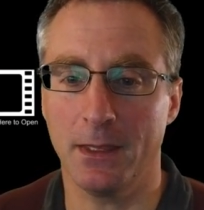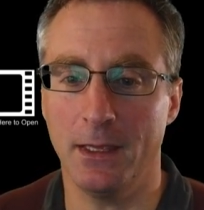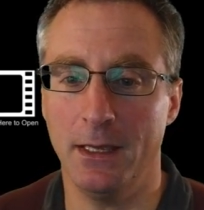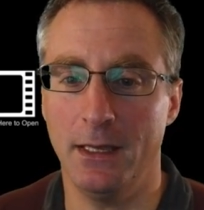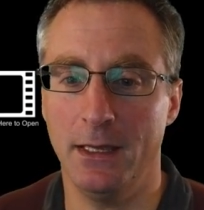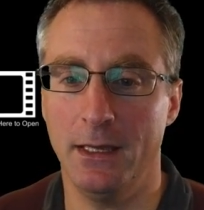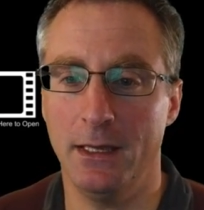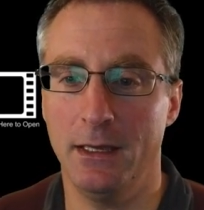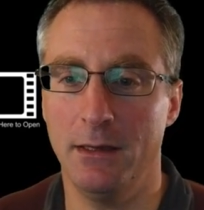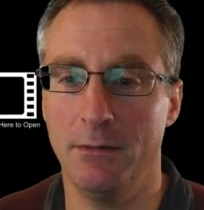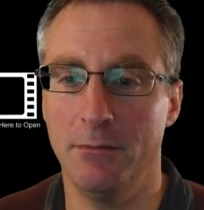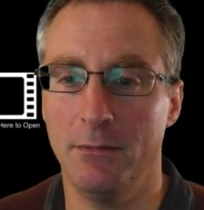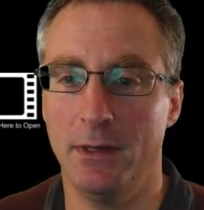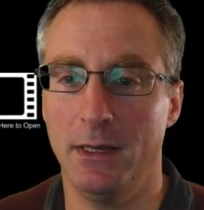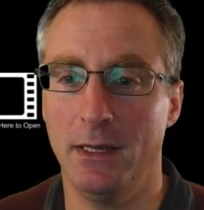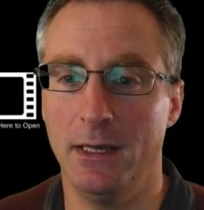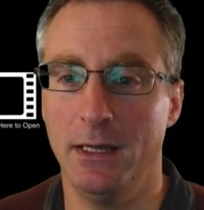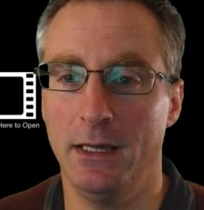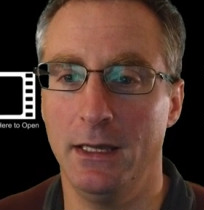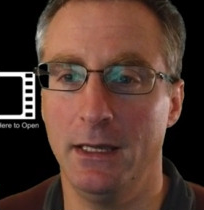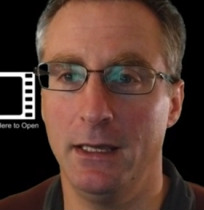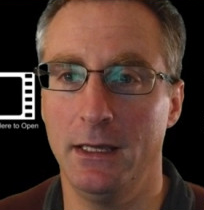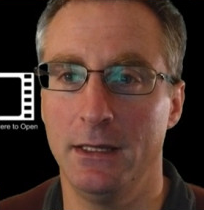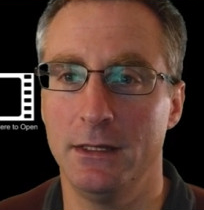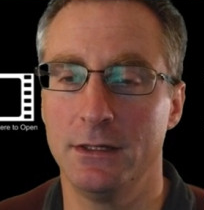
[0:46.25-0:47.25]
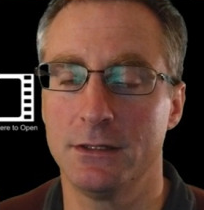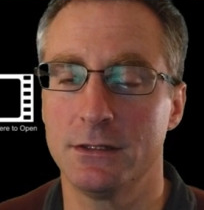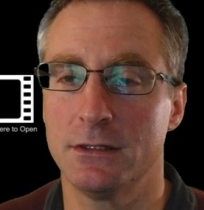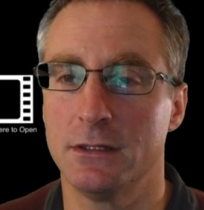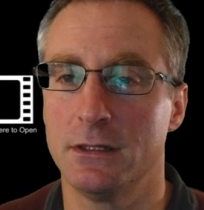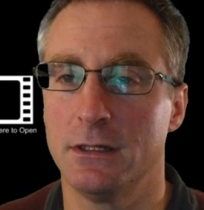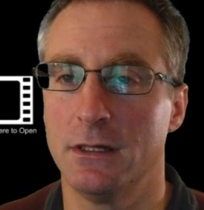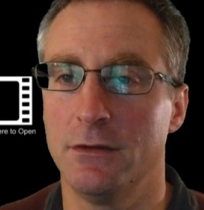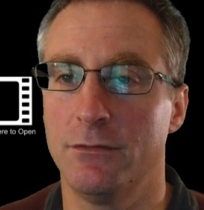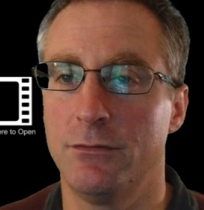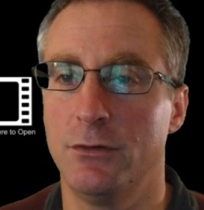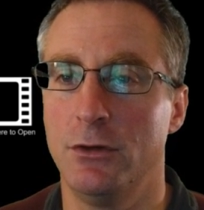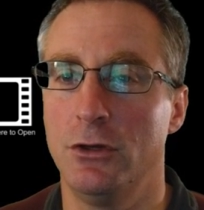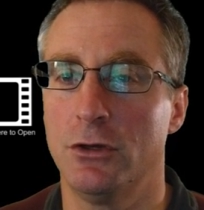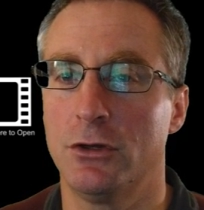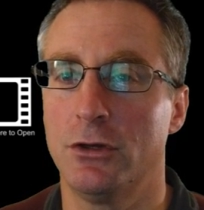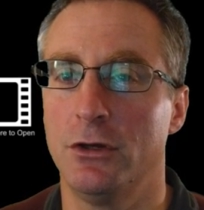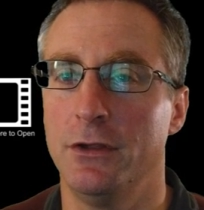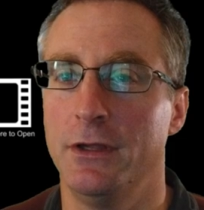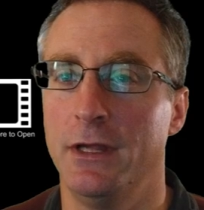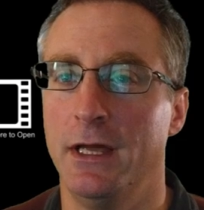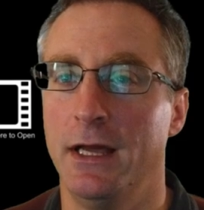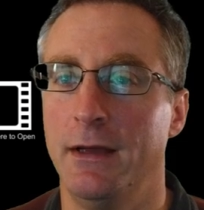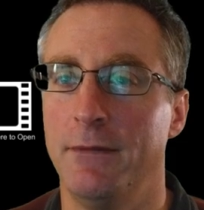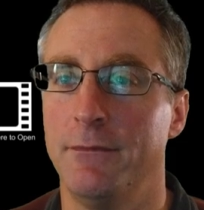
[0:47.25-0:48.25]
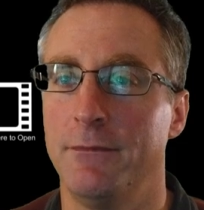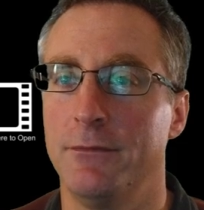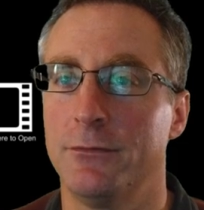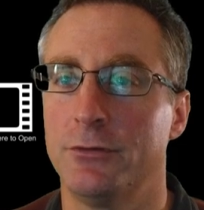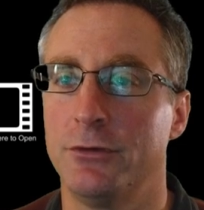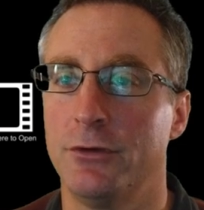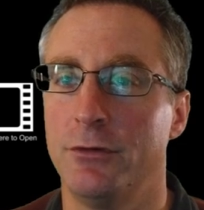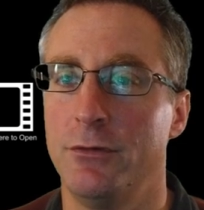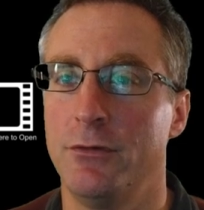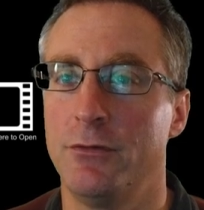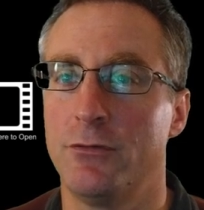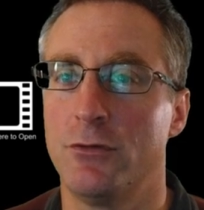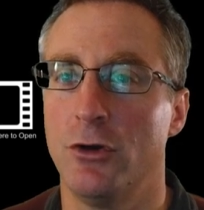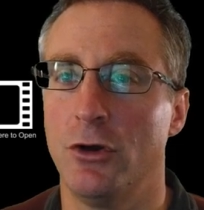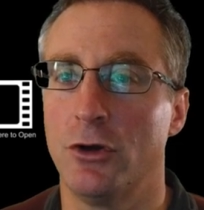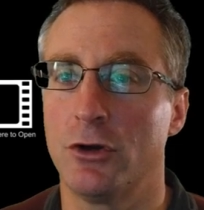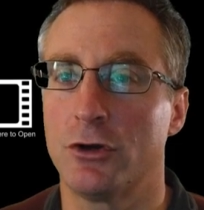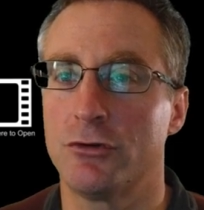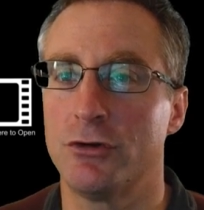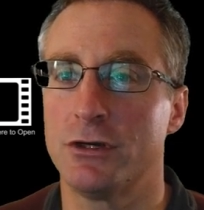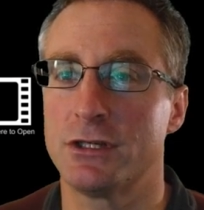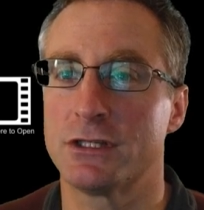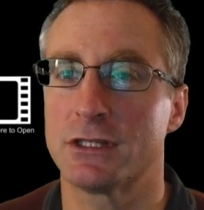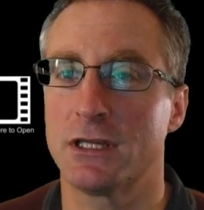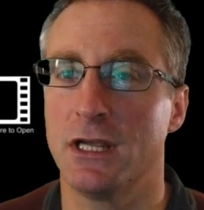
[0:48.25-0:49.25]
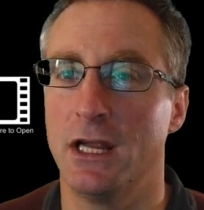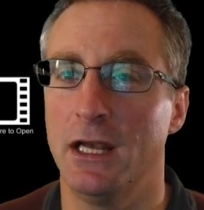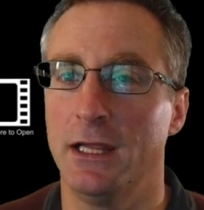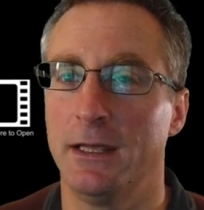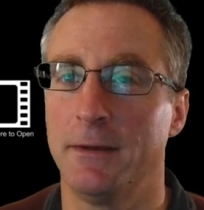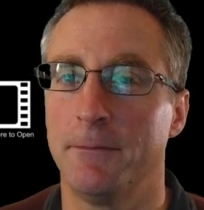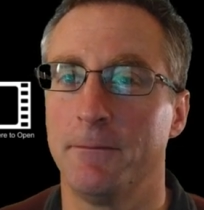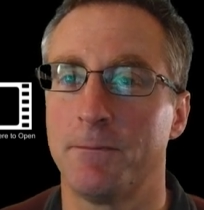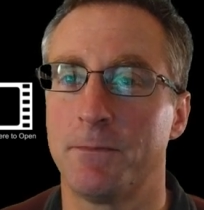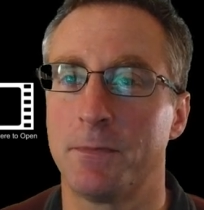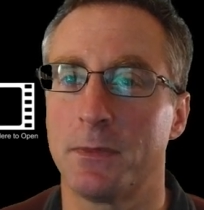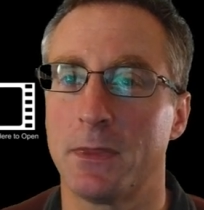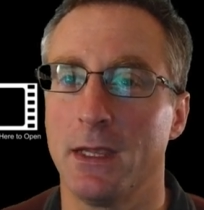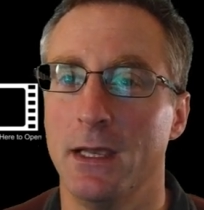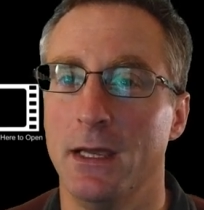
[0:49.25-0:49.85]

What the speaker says: And if we look on that, so we've got Chris sculling.